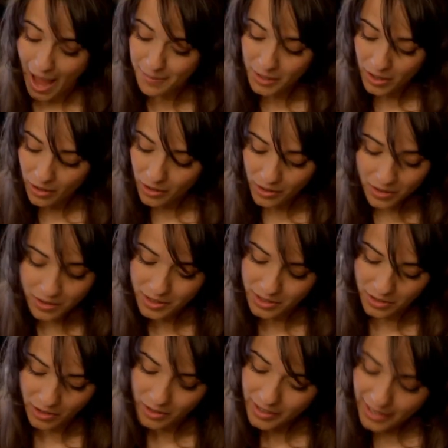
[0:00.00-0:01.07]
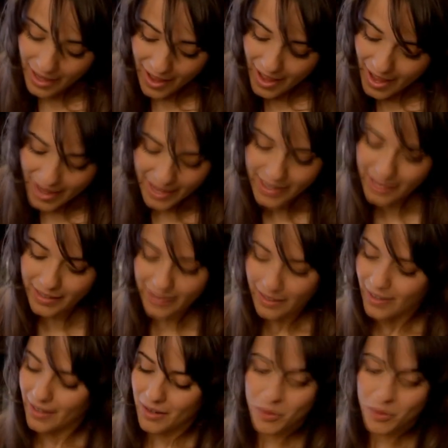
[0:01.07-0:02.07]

I'm a girl, you're a guy.